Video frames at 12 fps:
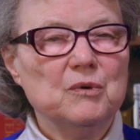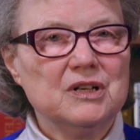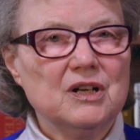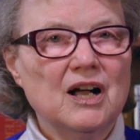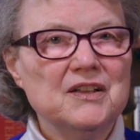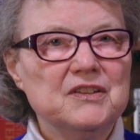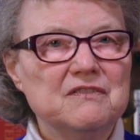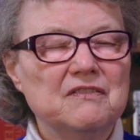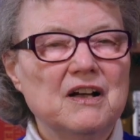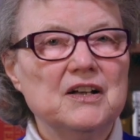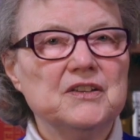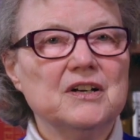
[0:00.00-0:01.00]
with God the
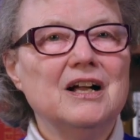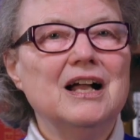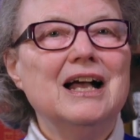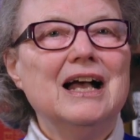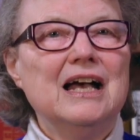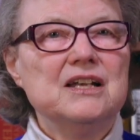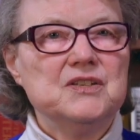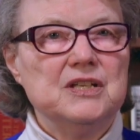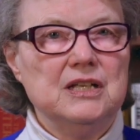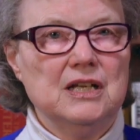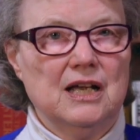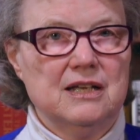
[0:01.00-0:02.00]
Father as
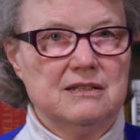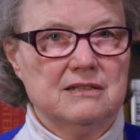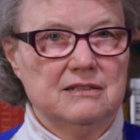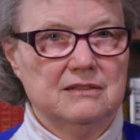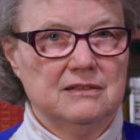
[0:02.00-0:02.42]
he has.